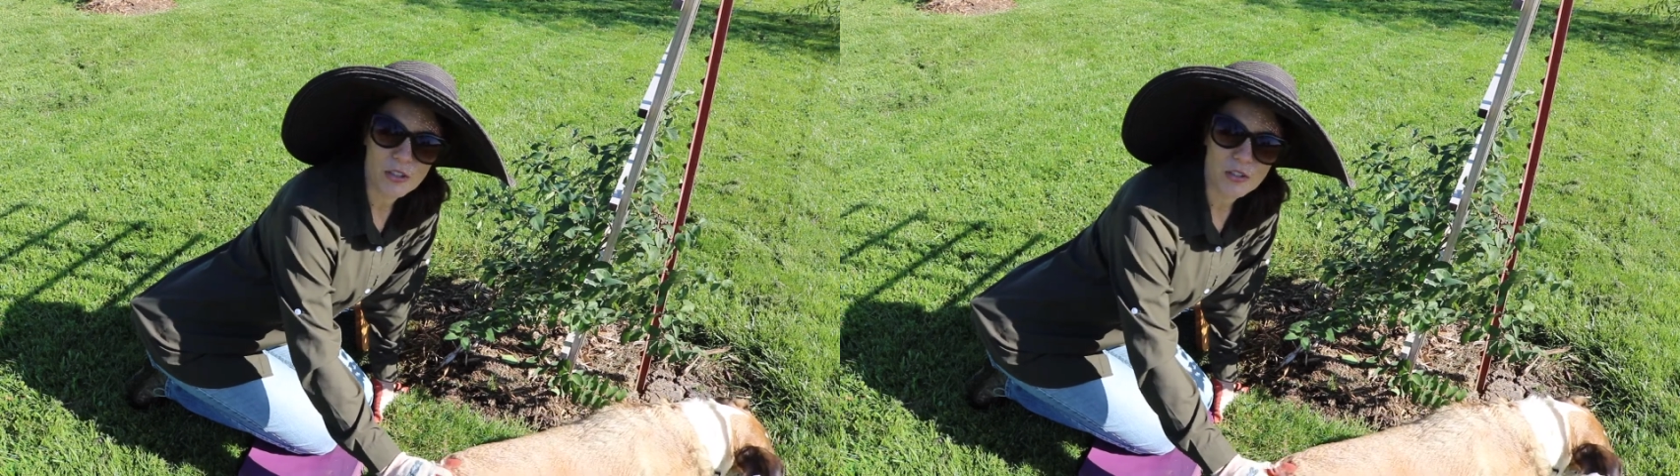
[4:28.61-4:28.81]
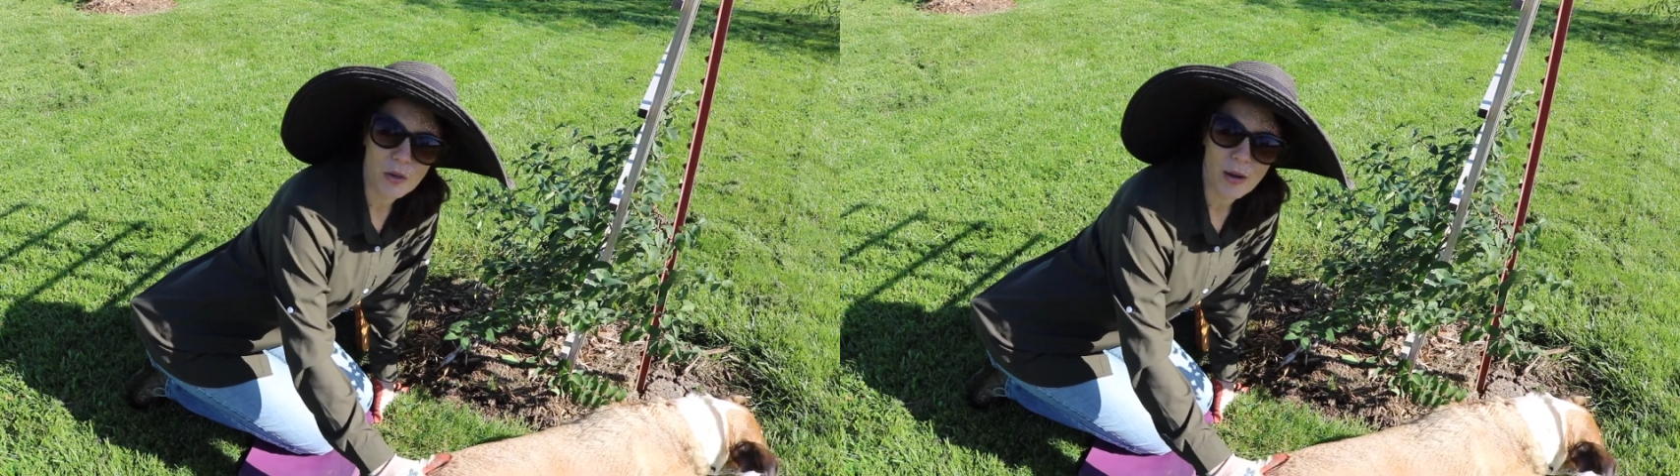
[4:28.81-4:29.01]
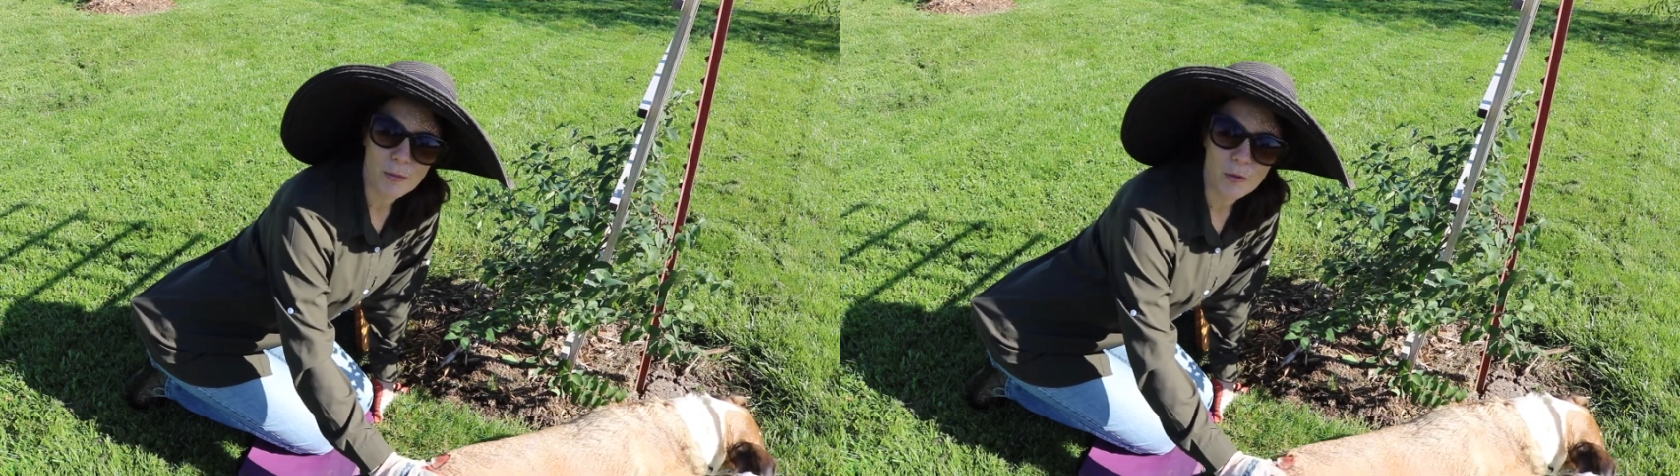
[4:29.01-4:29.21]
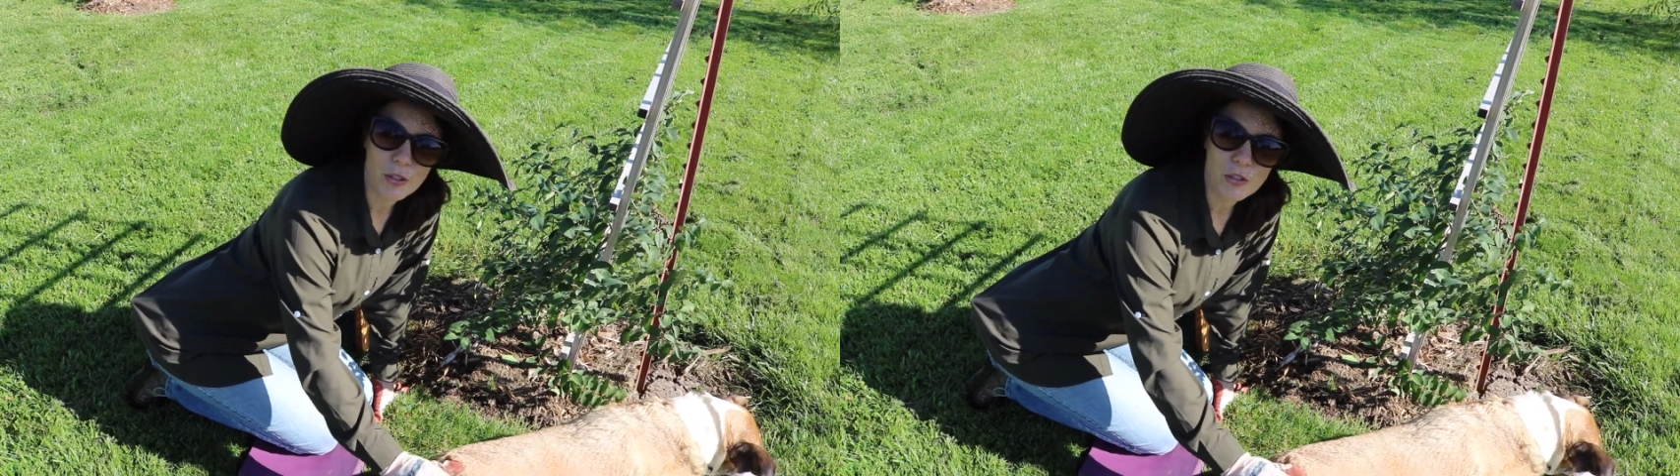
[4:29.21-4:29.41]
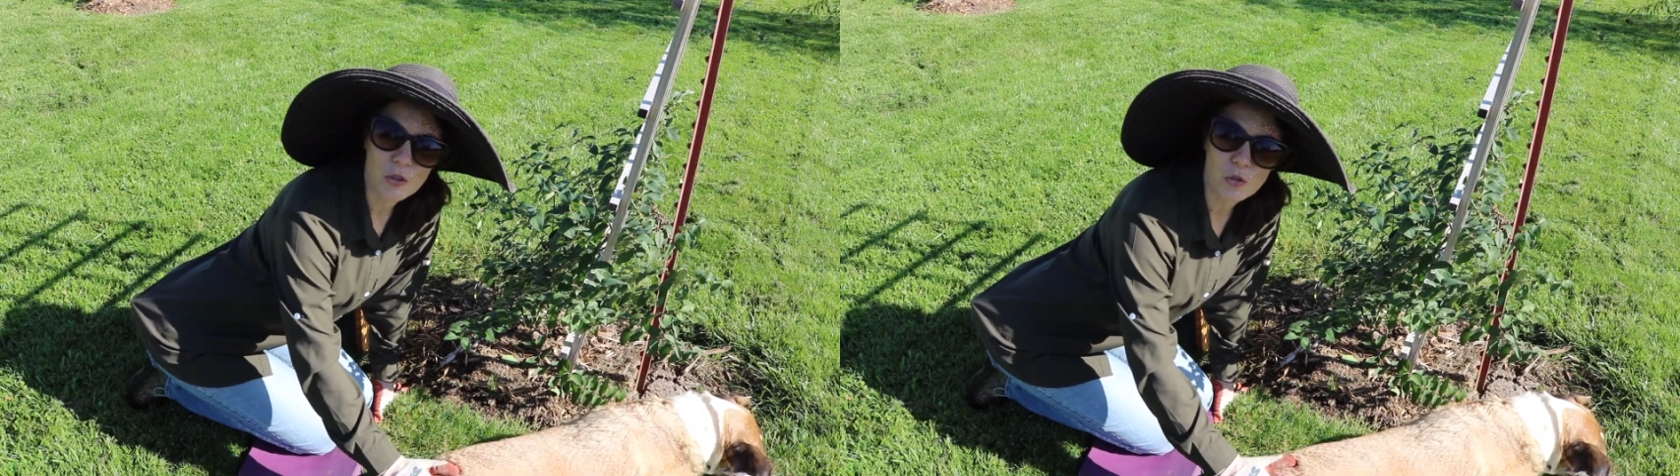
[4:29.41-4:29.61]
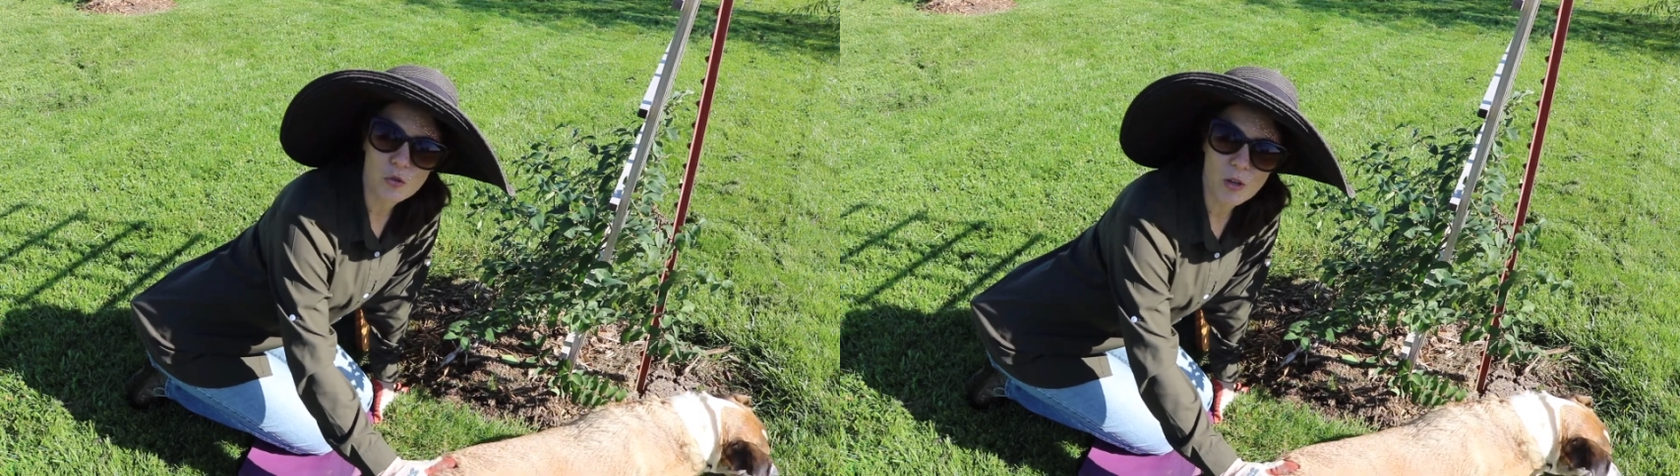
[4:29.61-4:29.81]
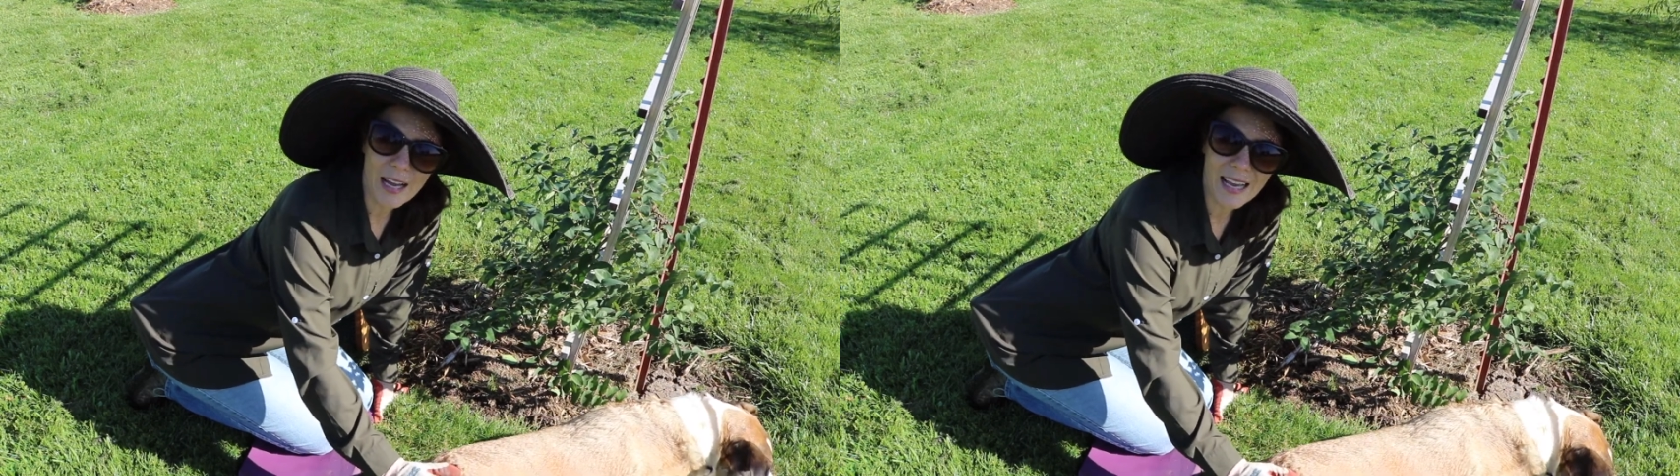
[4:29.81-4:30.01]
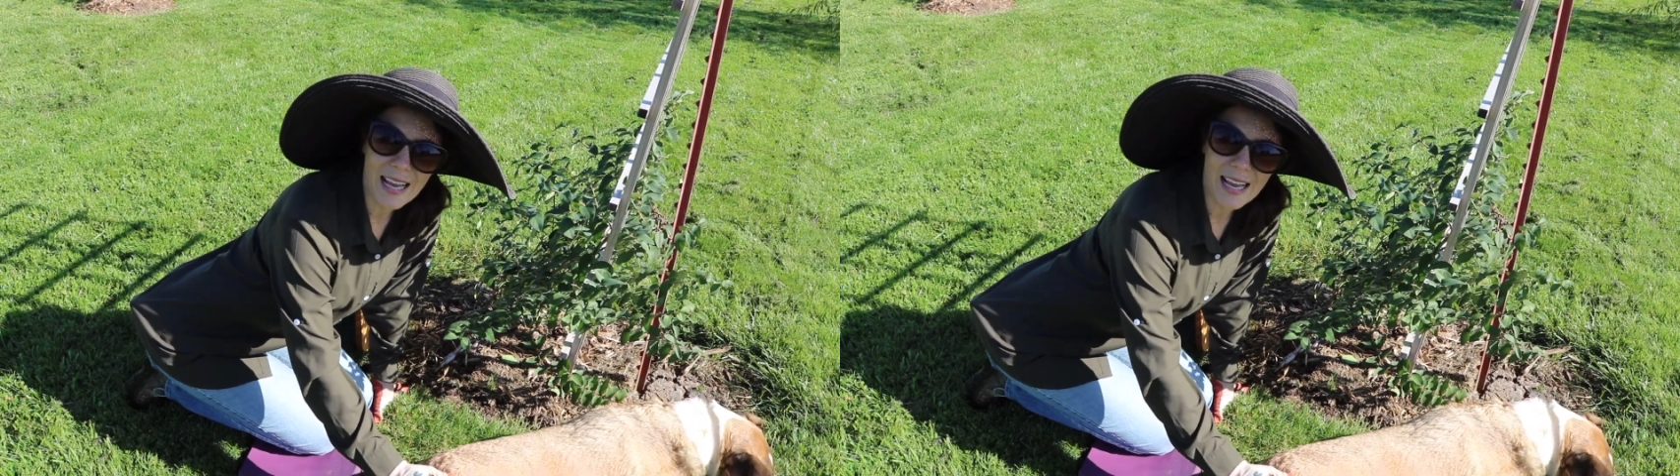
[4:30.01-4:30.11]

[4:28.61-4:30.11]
So I'm going to try